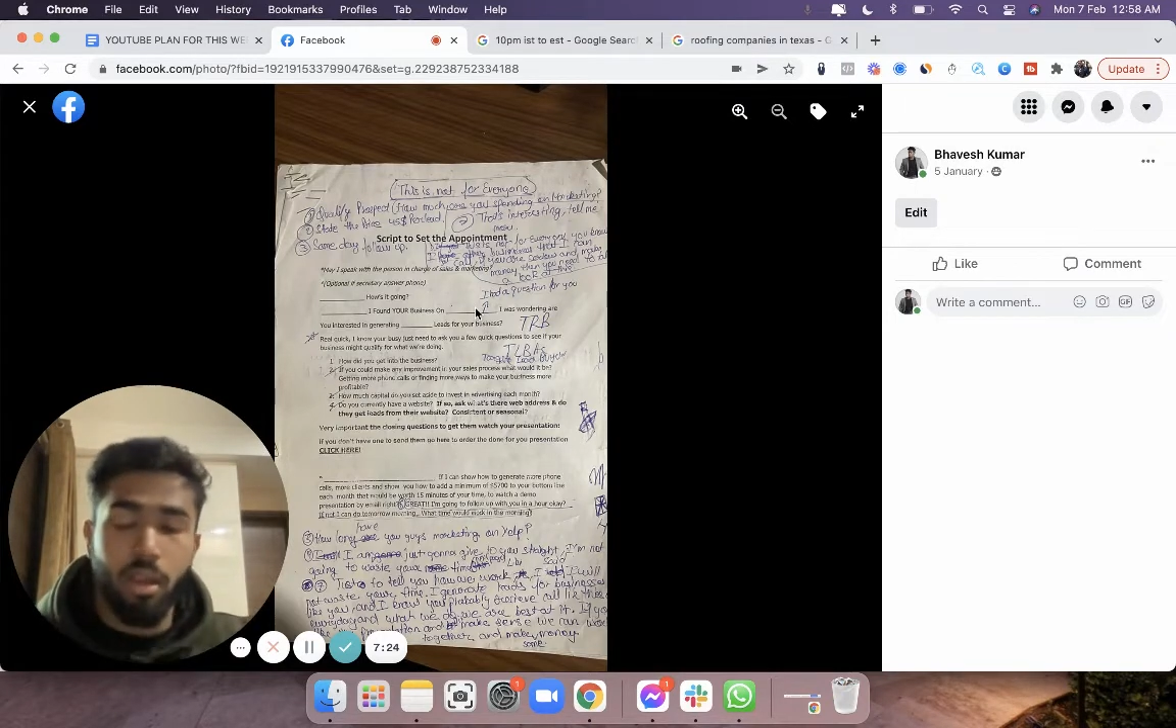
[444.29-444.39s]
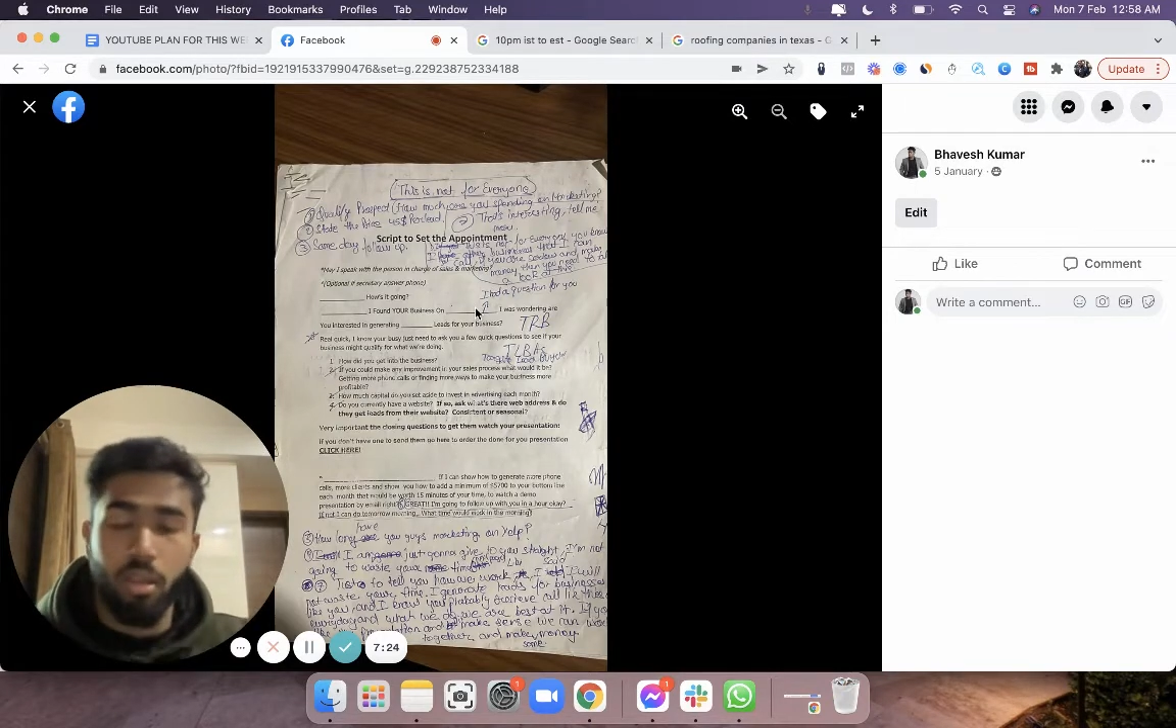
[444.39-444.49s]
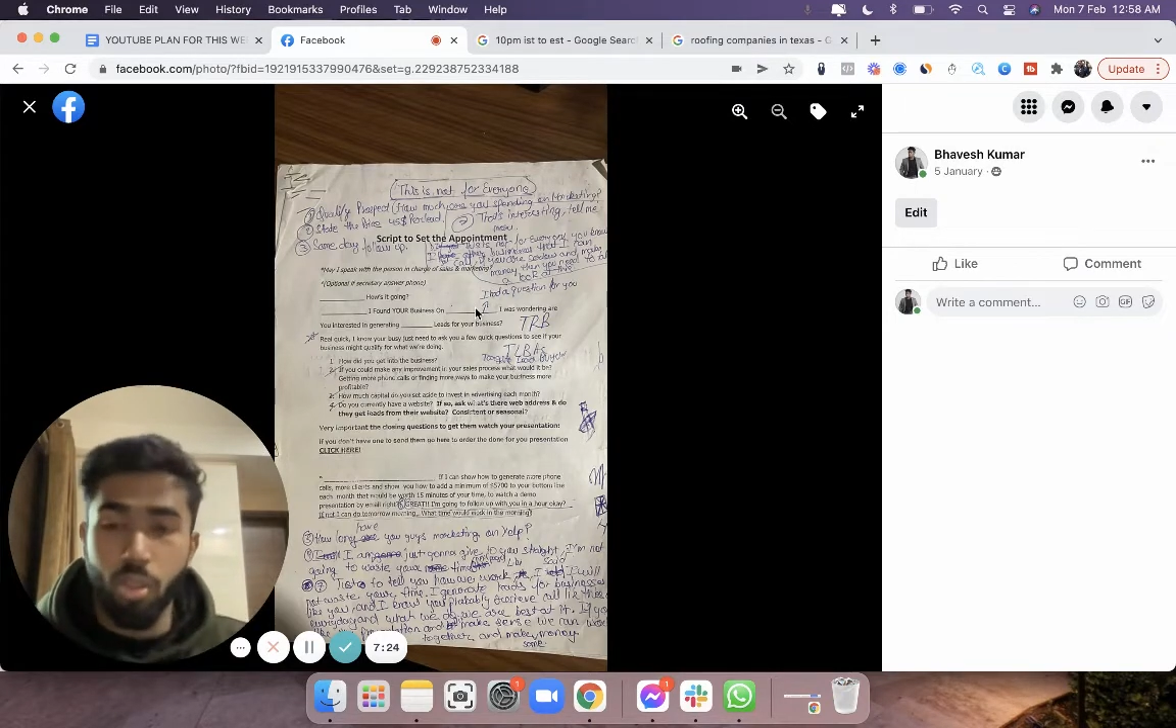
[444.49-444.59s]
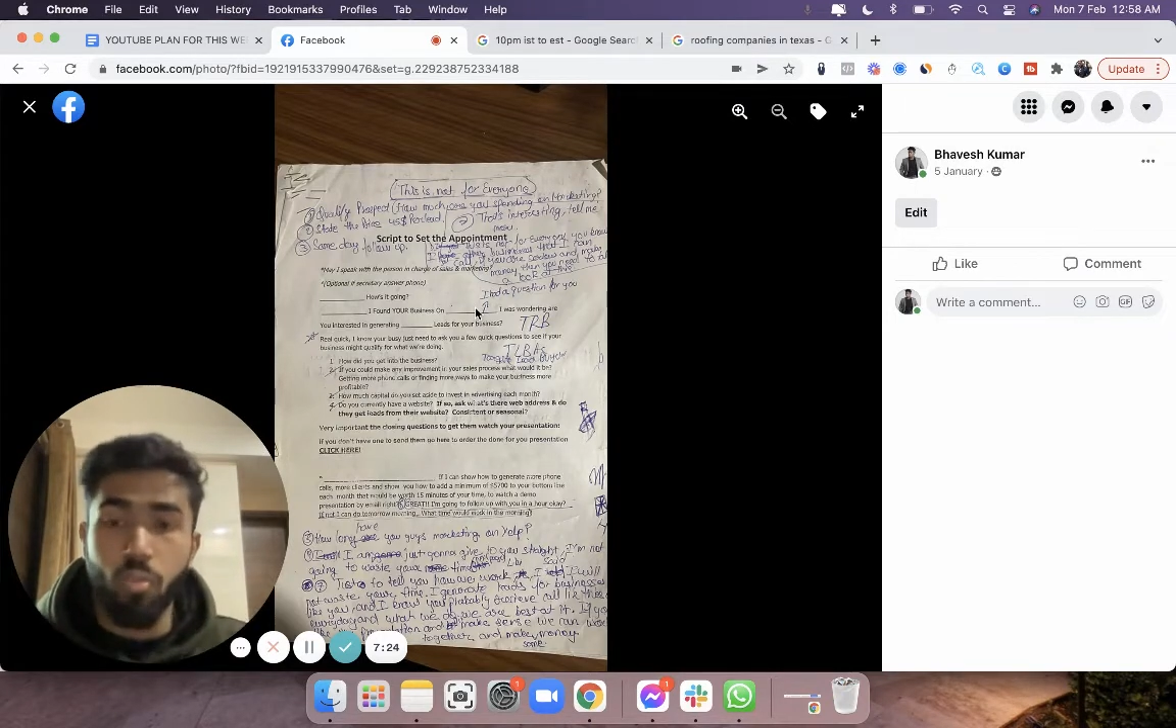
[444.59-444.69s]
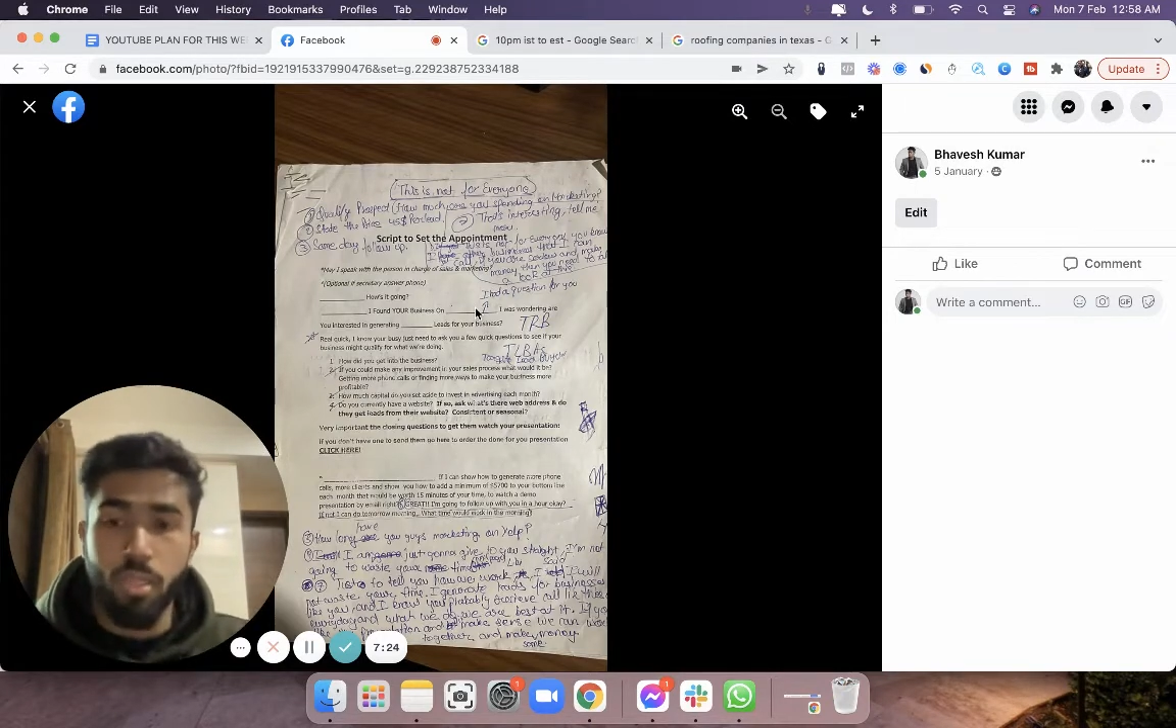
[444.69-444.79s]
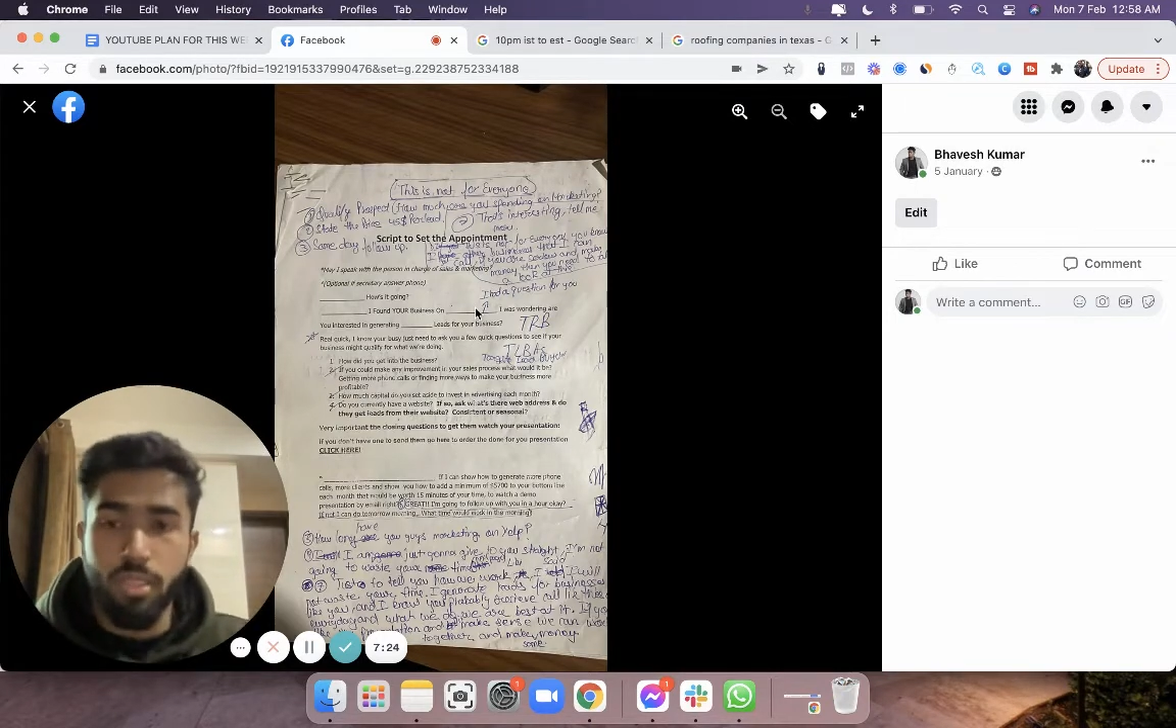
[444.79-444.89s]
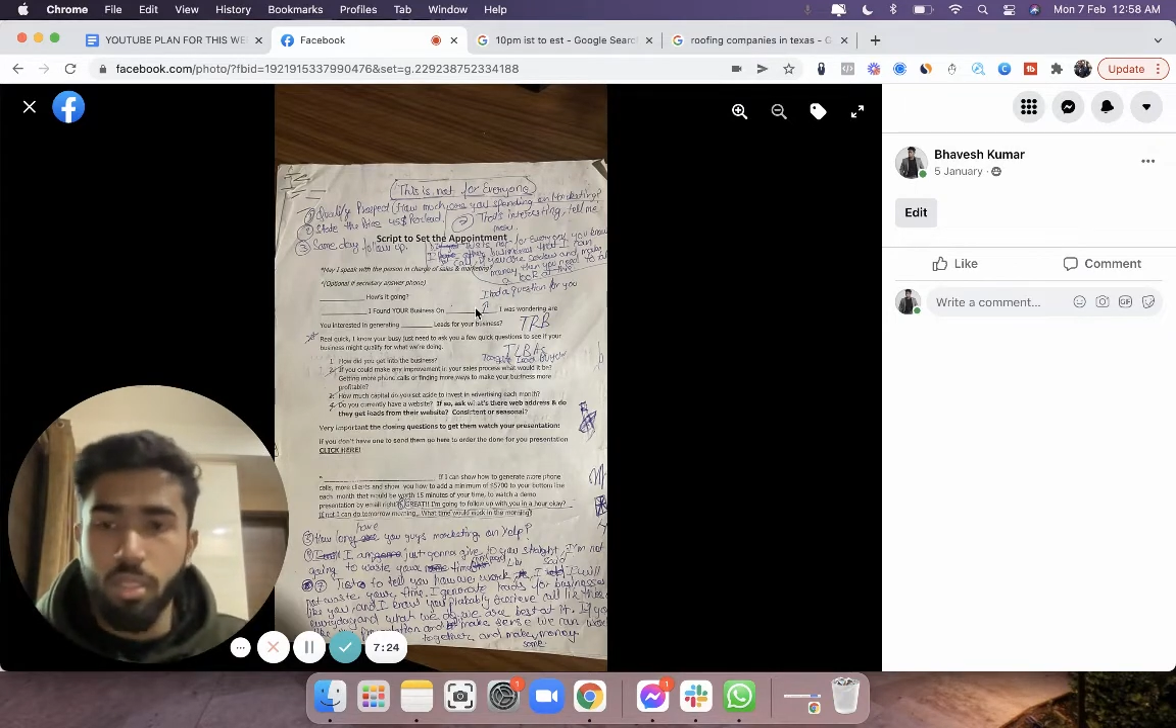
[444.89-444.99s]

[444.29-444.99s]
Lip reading: you will say